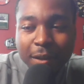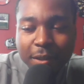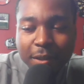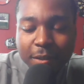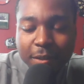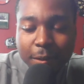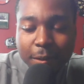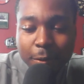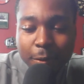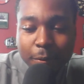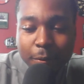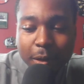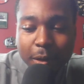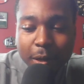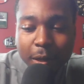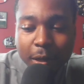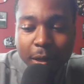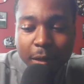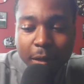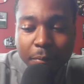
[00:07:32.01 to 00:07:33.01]

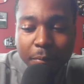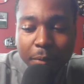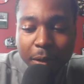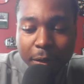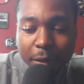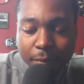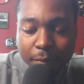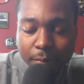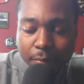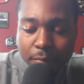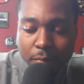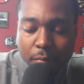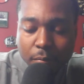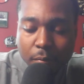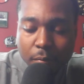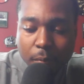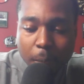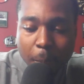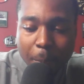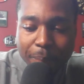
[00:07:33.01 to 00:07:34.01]
So, but
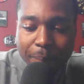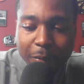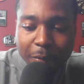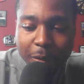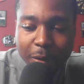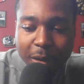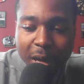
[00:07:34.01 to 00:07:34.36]
you know,